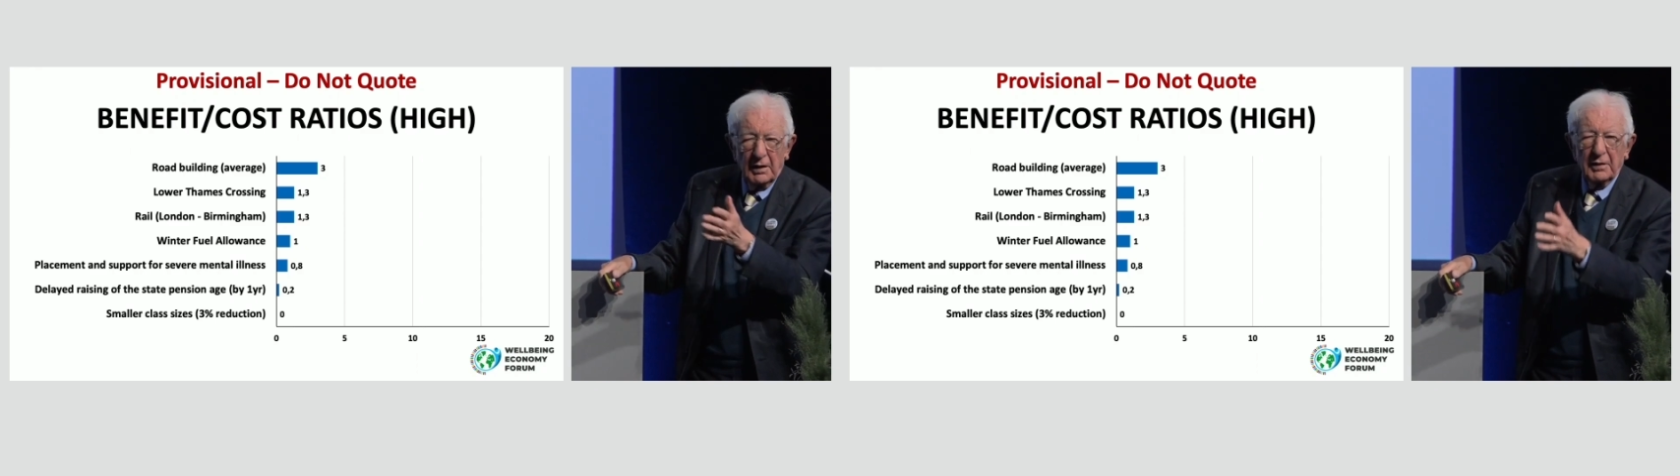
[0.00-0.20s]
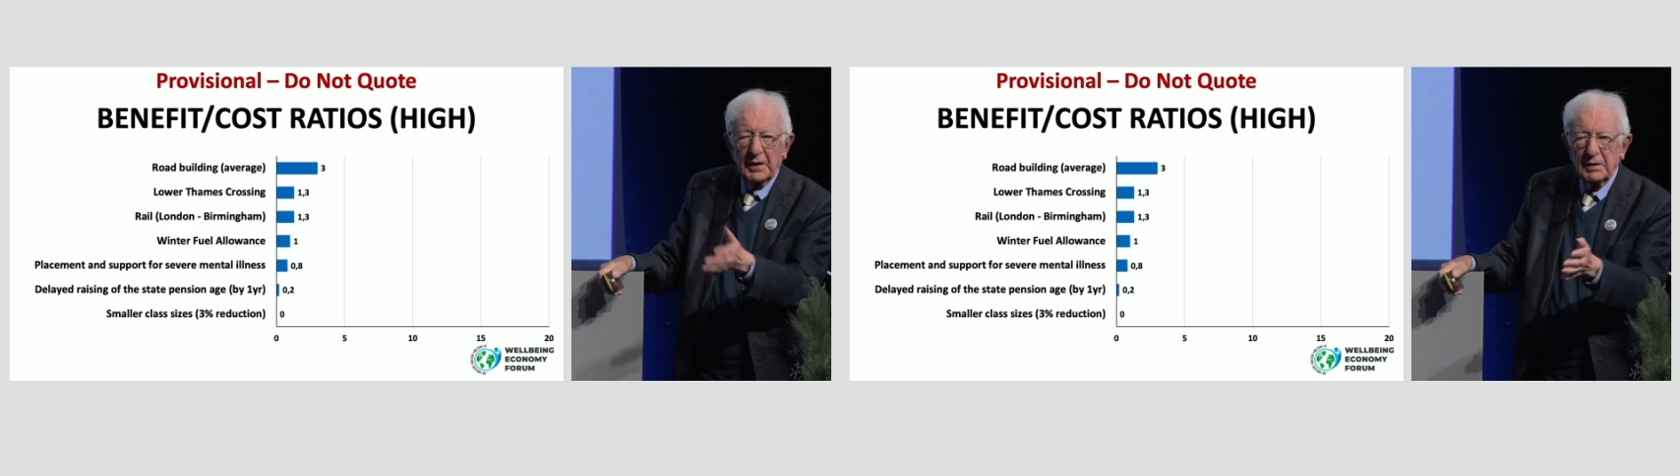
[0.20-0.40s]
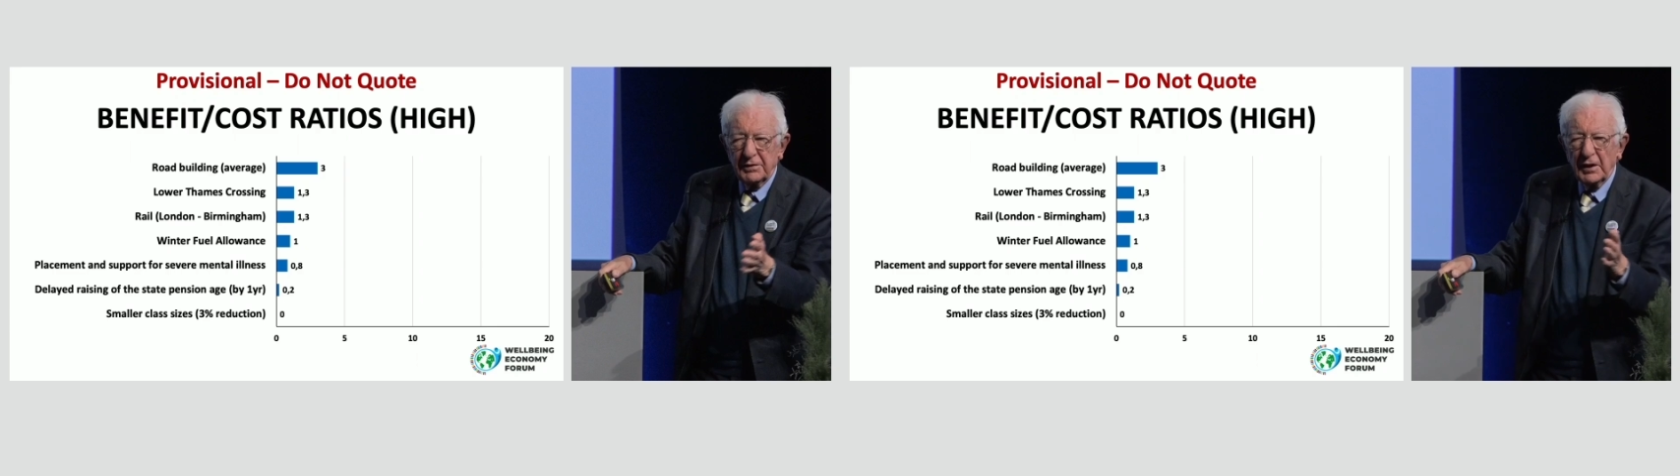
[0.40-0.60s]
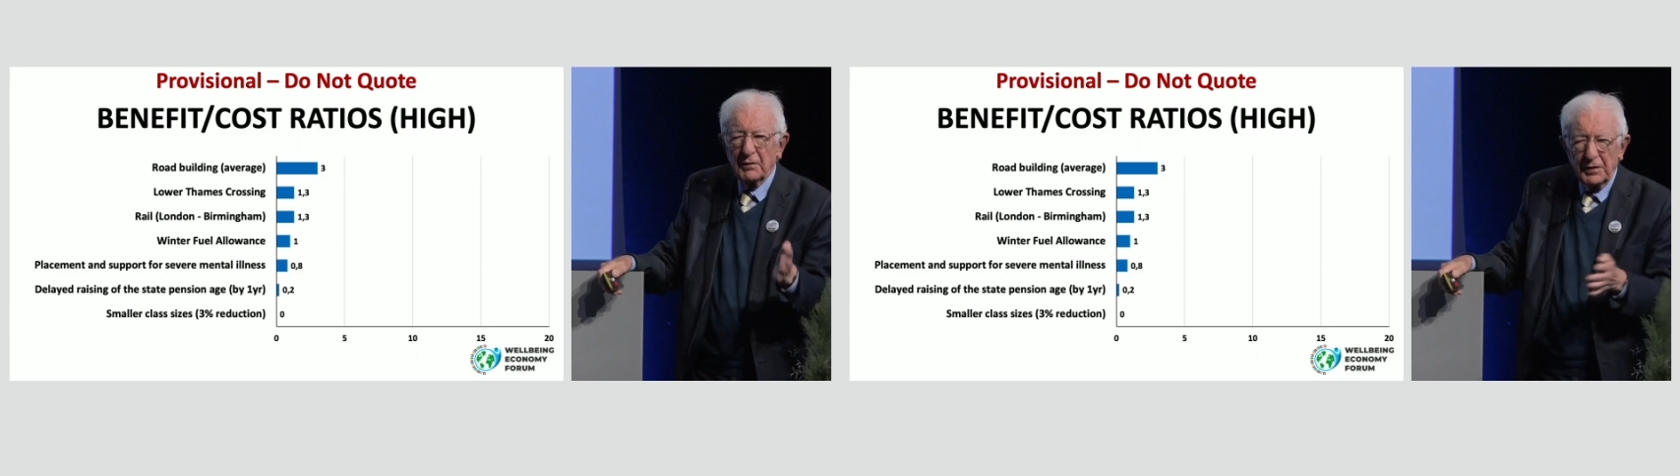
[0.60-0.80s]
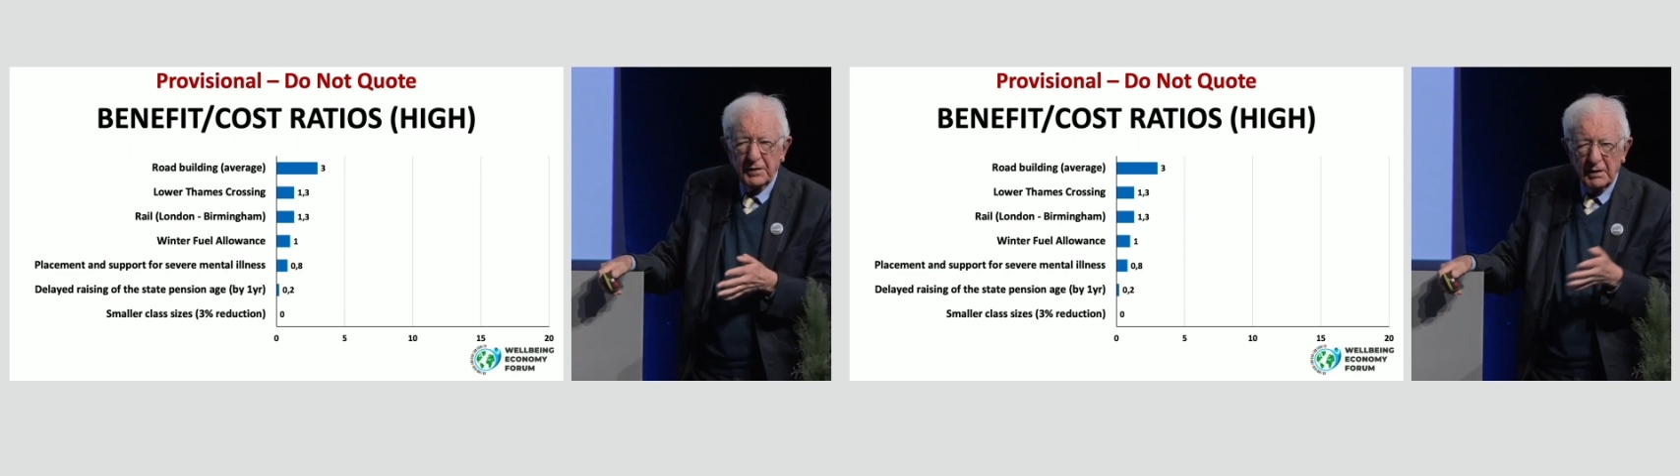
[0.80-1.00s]
these
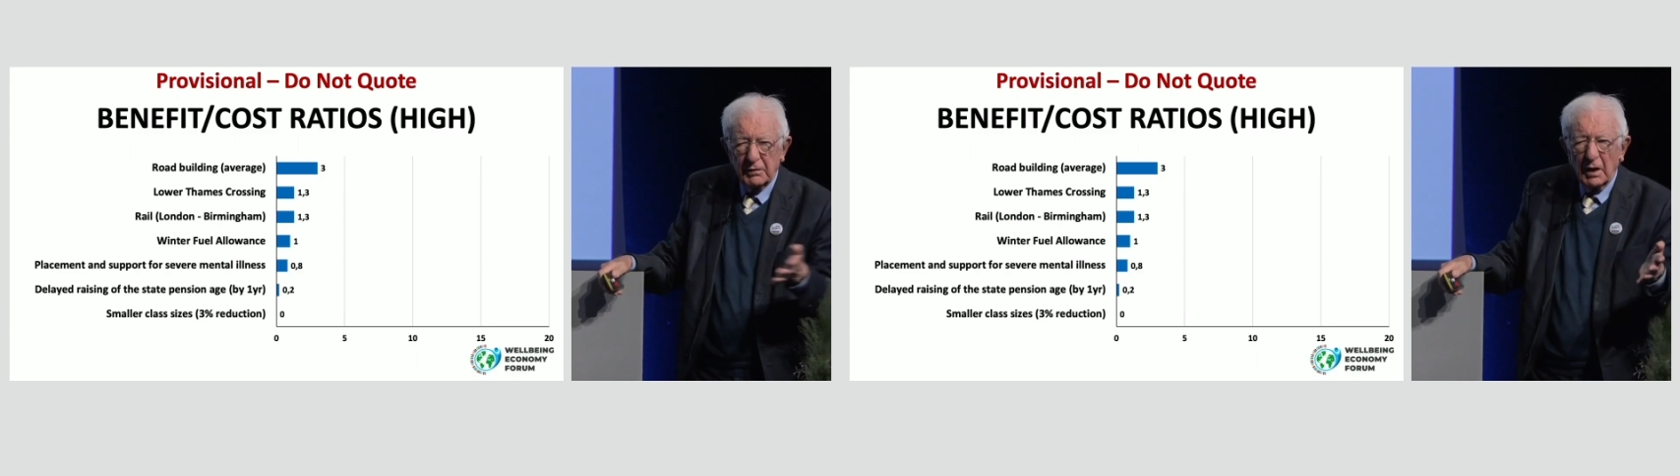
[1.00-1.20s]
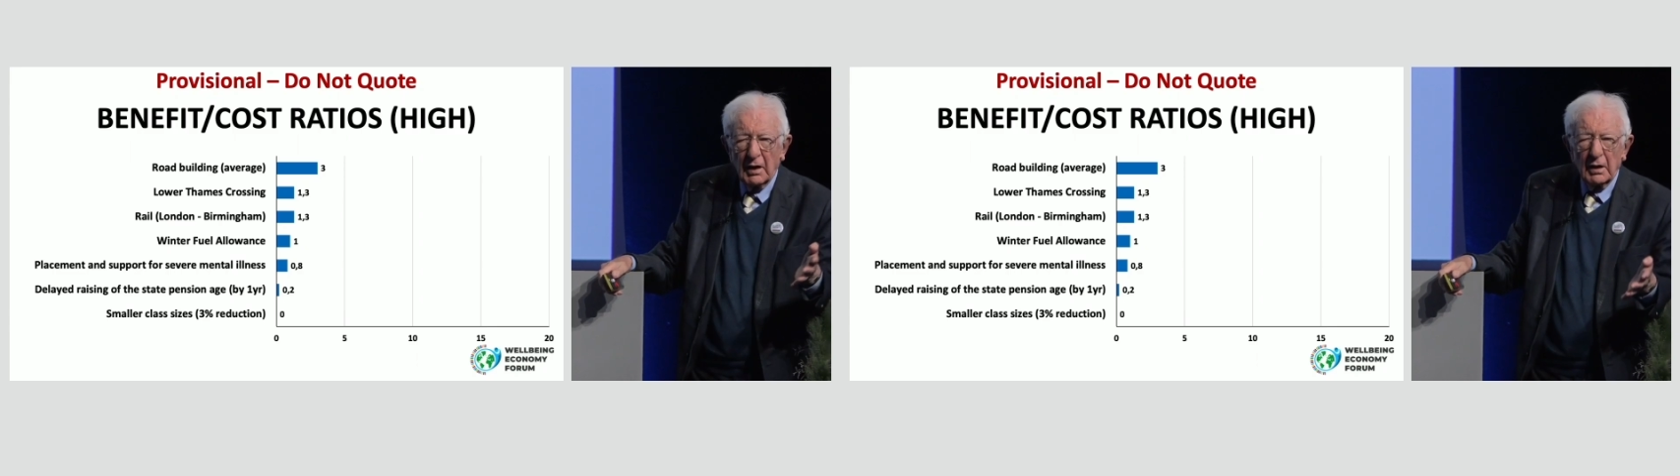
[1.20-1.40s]
services